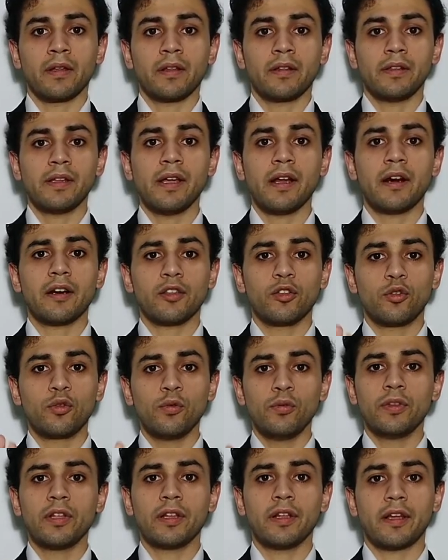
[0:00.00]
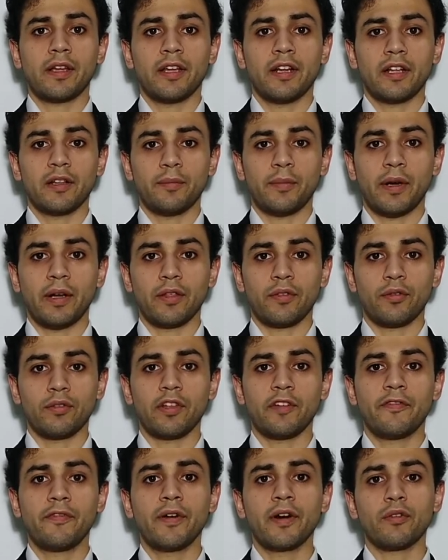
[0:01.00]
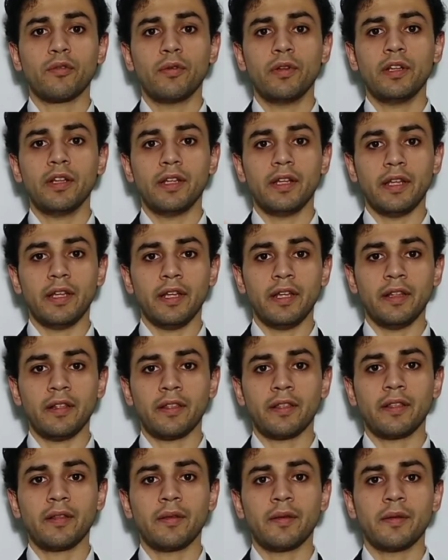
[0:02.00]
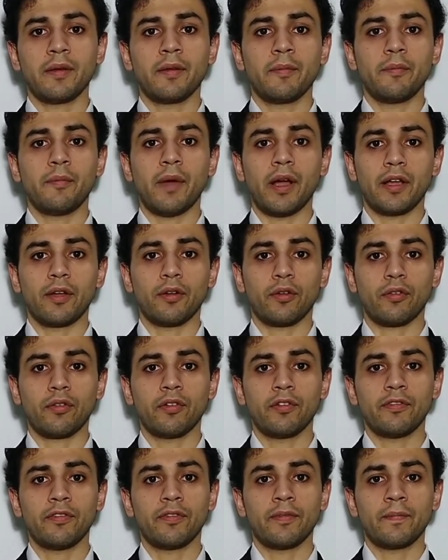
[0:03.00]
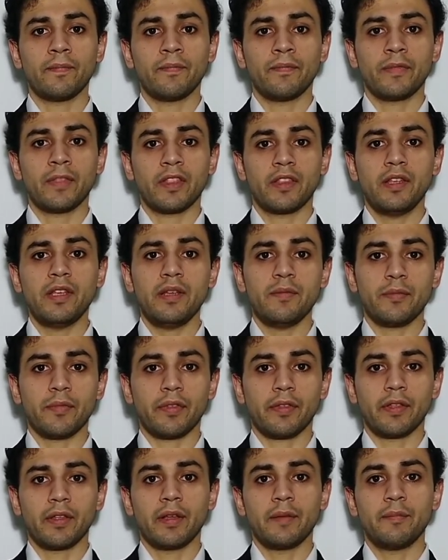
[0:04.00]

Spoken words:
There are two that I can advise you. The first one is Microsoft Teams.